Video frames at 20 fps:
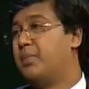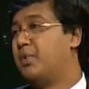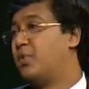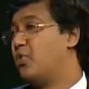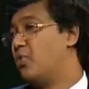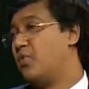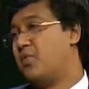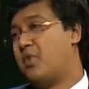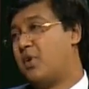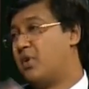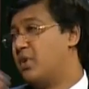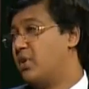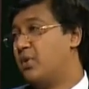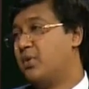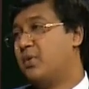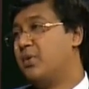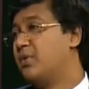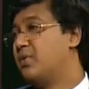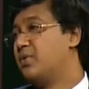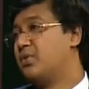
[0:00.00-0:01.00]
quo
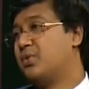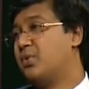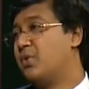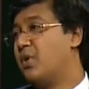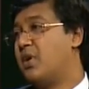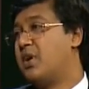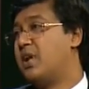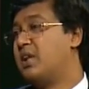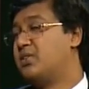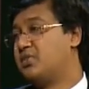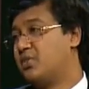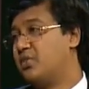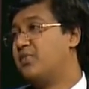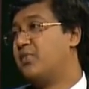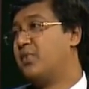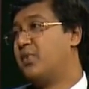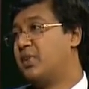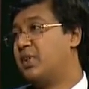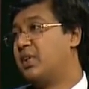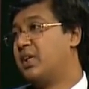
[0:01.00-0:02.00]
warranto, so on and so
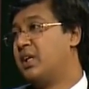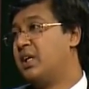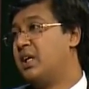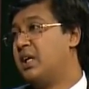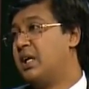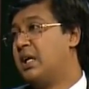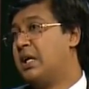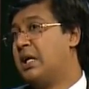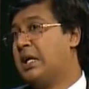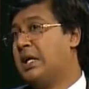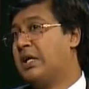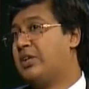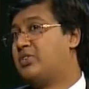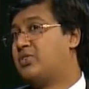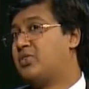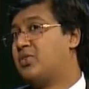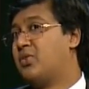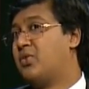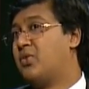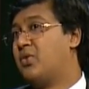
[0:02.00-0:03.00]
forth.
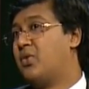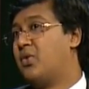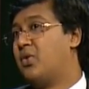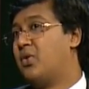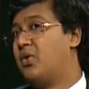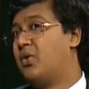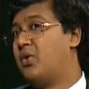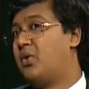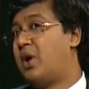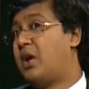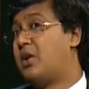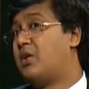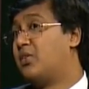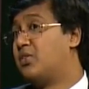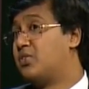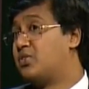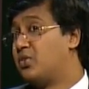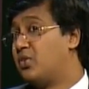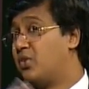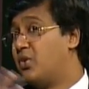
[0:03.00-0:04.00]
So, and
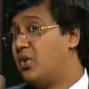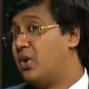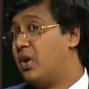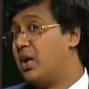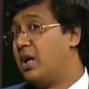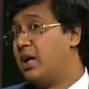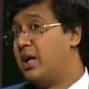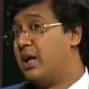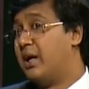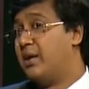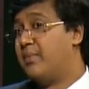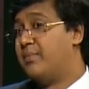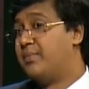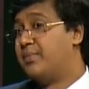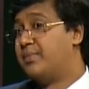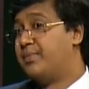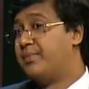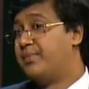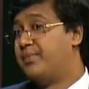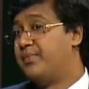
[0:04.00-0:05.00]
also
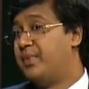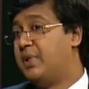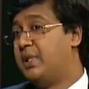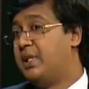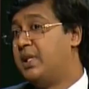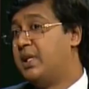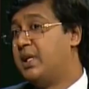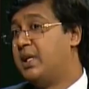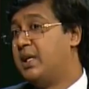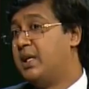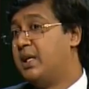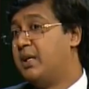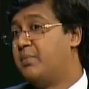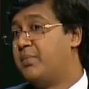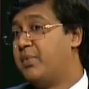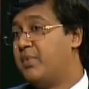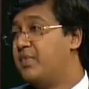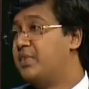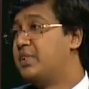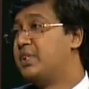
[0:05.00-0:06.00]
with
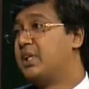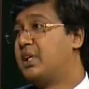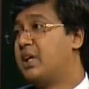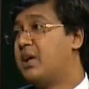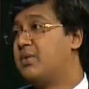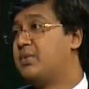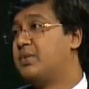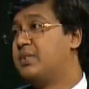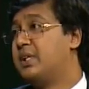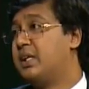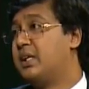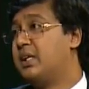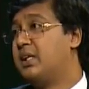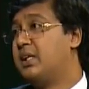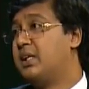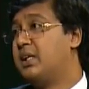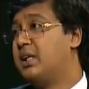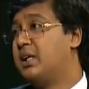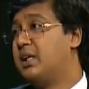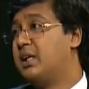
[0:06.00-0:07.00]
the Provincial
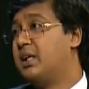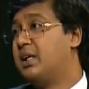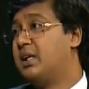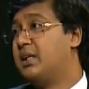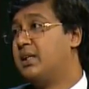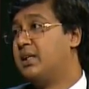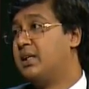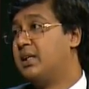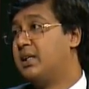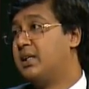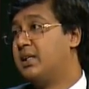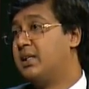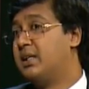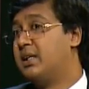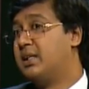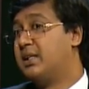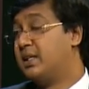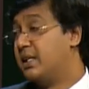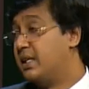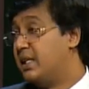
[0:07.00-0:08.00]
Council,
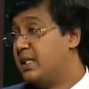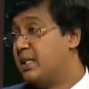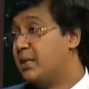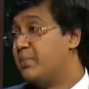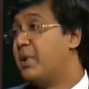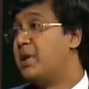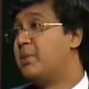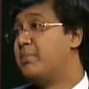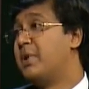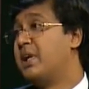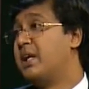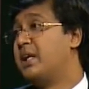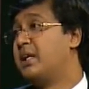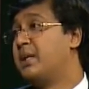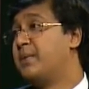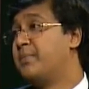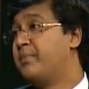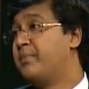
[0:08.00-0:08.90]
the 13th Amendment,